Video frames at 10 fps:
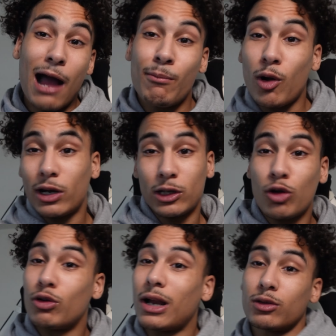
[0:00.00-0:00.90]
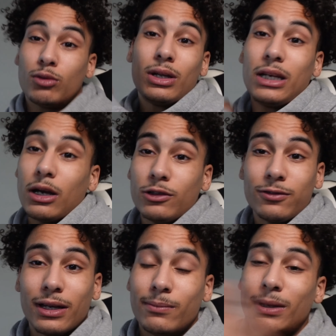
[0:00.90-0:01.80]
am already throwing out the window, you
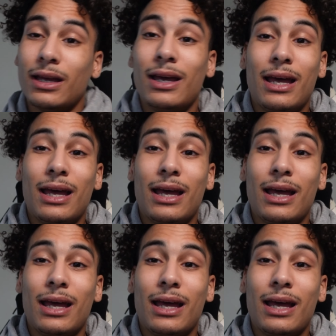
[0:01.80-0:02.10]
feel me?